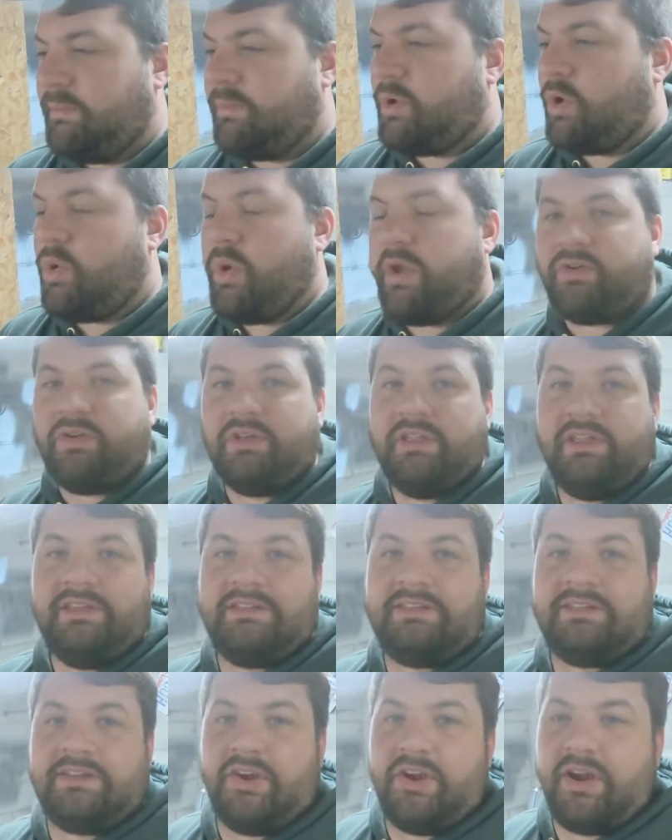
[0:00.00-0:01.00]
quick release
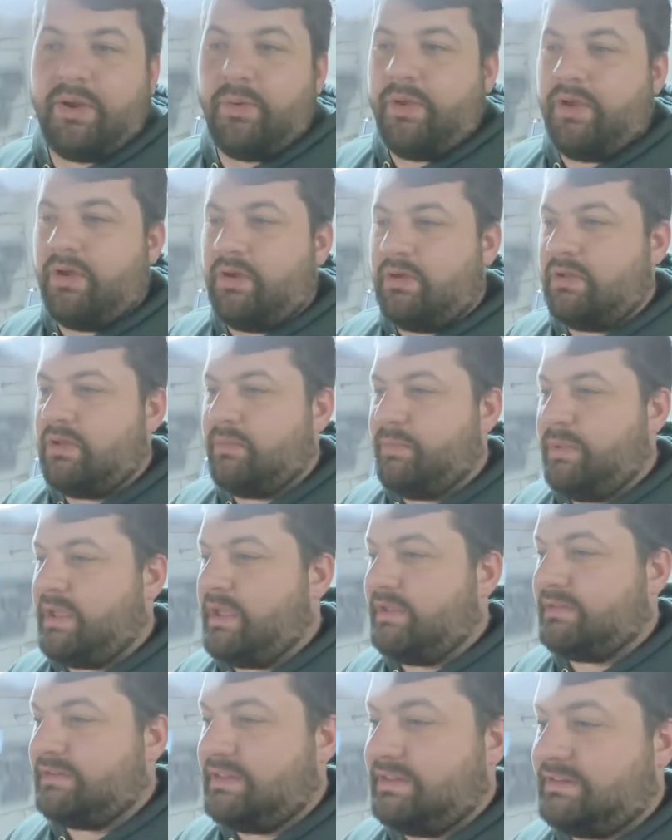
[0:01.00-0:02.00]
steering wheel,
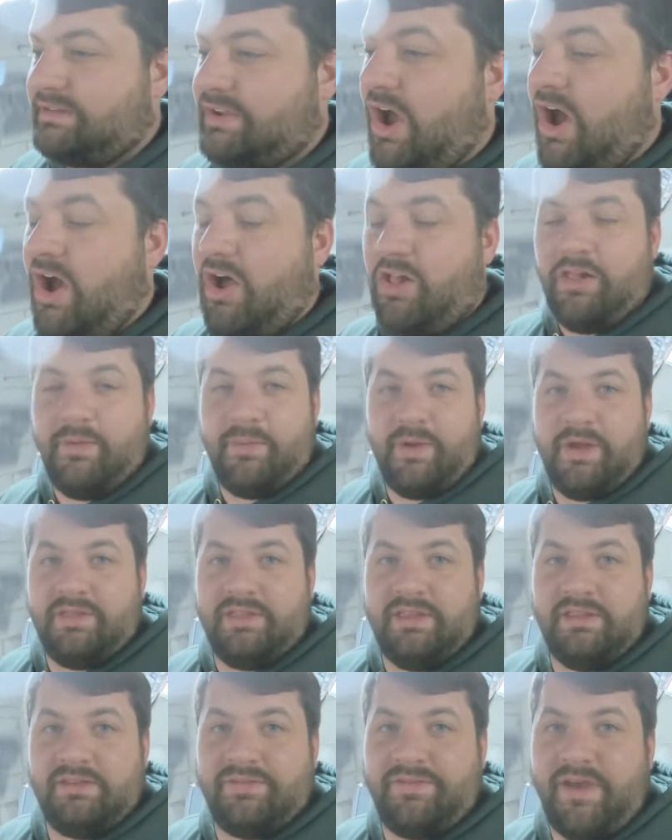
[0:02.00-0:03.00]
because this column on
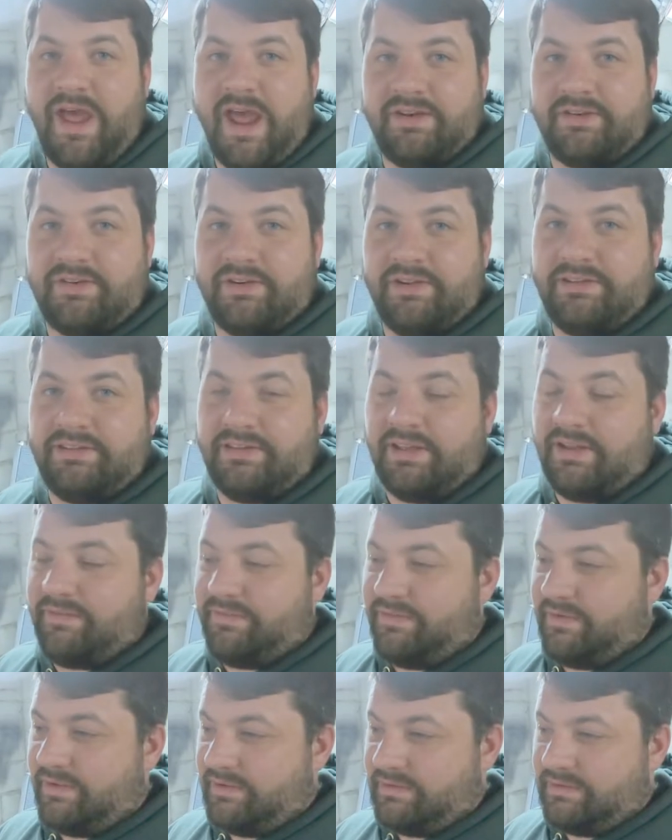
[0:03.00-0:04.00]
these factory stuff
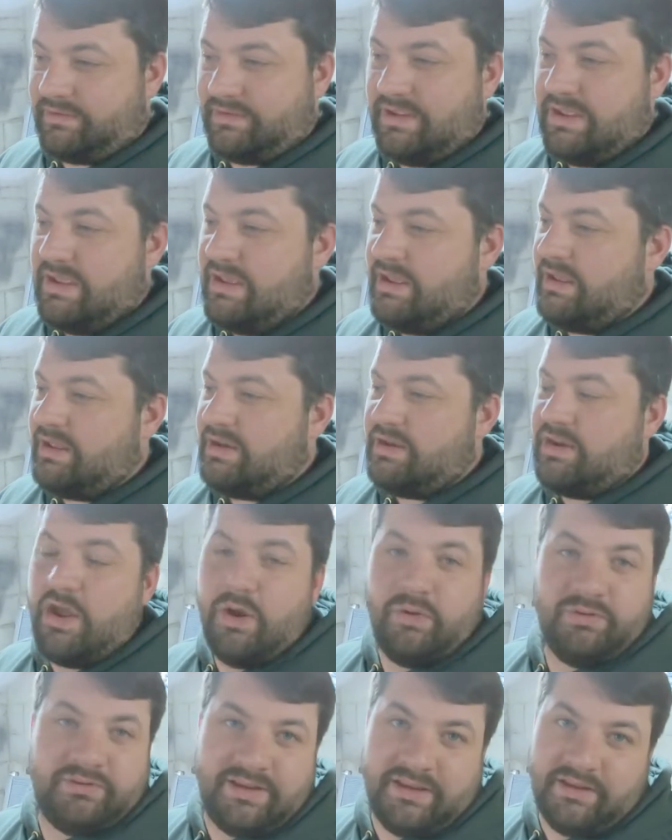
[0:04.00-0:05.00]
is
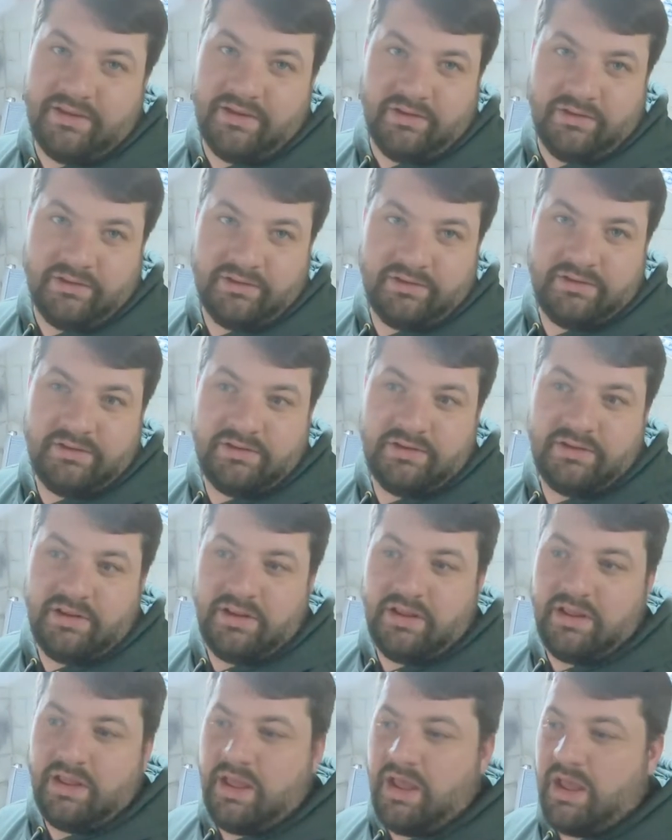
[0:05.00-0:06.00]
no tilt.
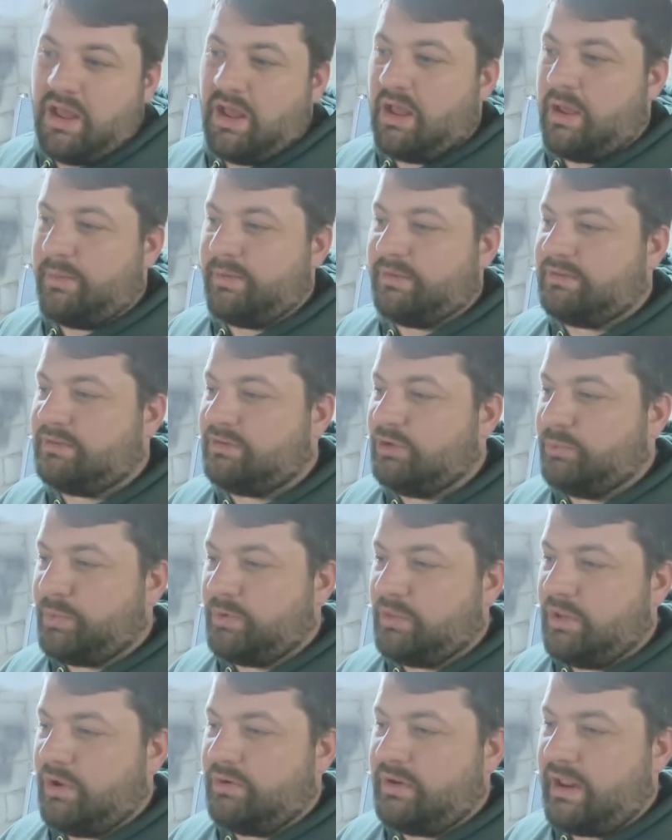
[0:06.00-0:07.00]
It's super
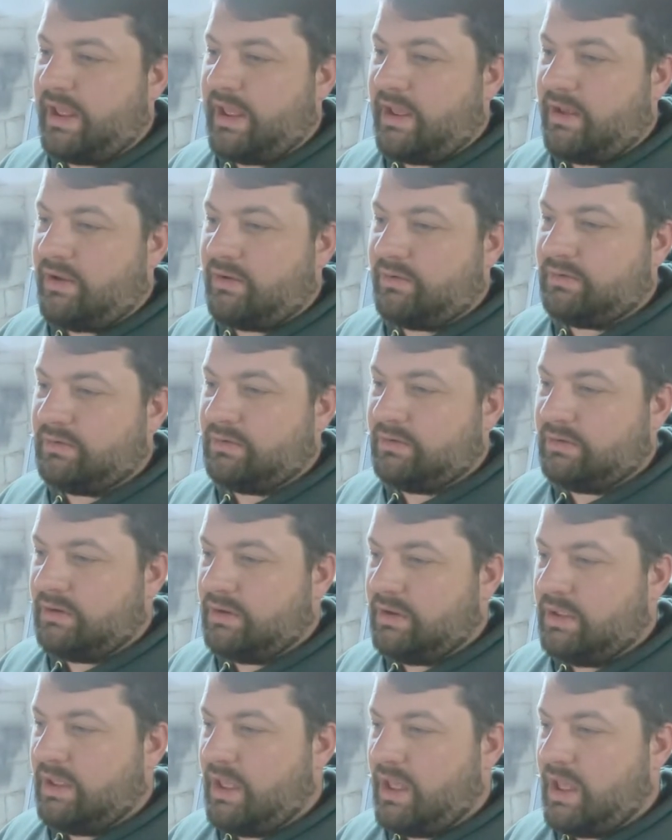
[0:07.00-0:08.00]
low down.
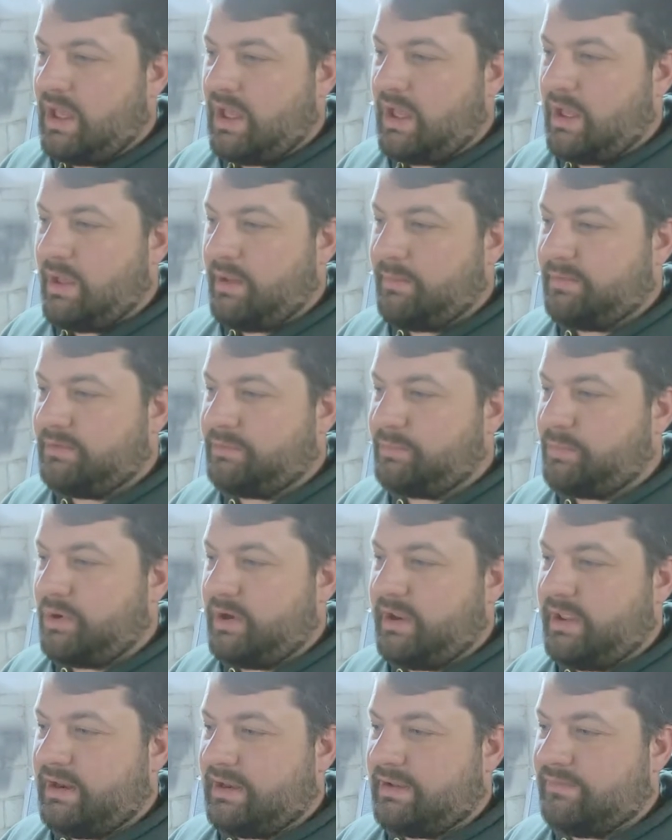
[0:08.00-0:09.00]
It's
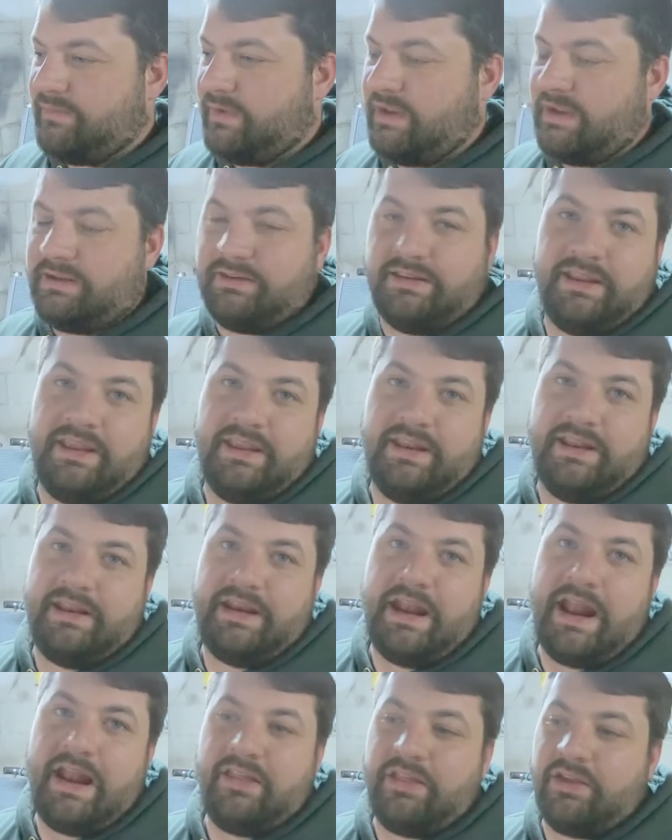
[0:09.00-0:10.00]
pretty inconvenient to get in and
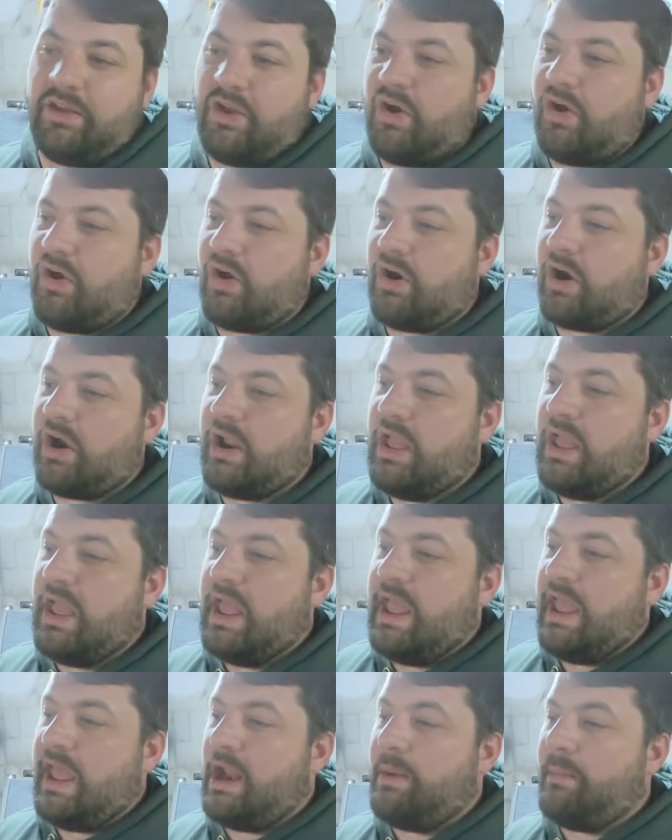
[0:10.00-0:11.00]
out of the car.
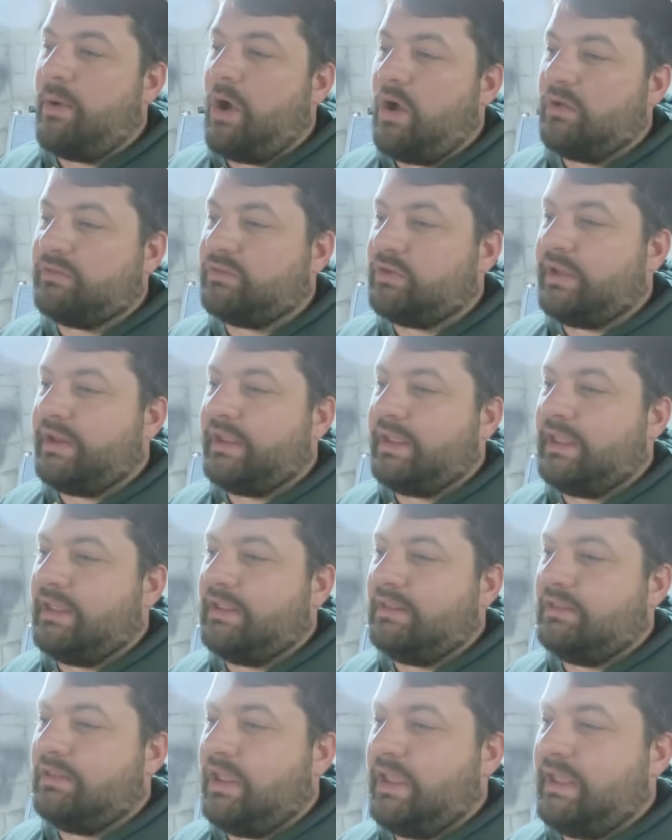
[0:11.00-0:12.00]
And I'm also going to
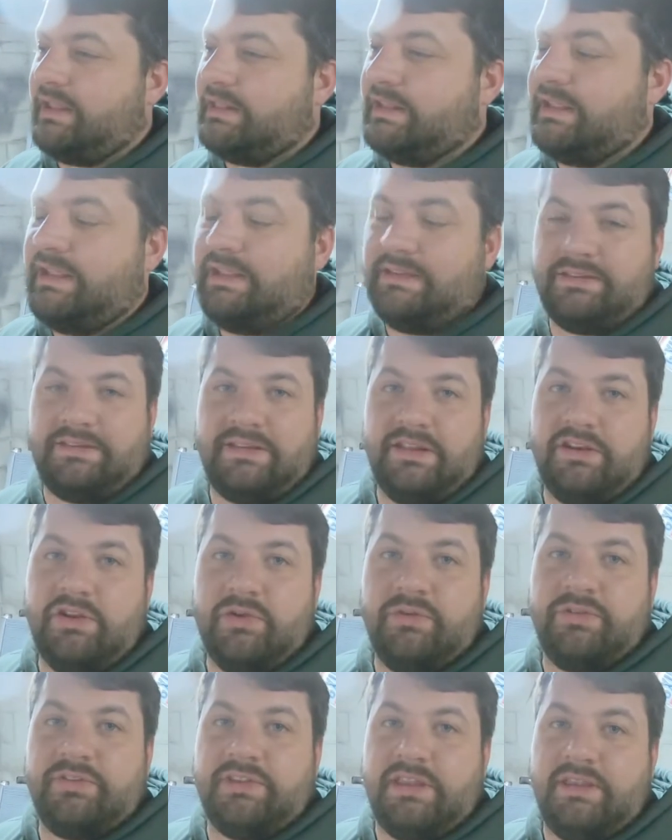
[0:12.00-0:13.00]
get at least a
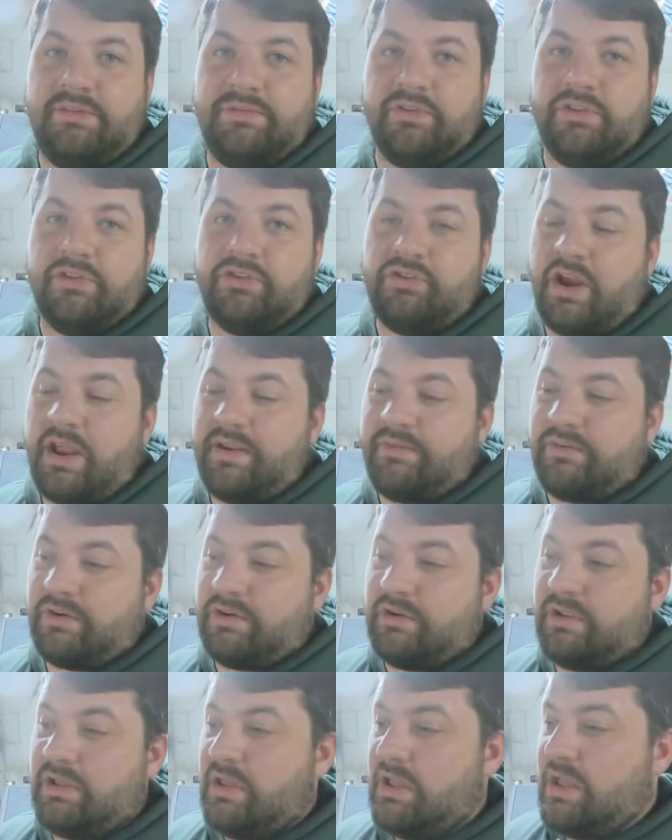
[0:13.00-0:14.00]
new seat for the driver.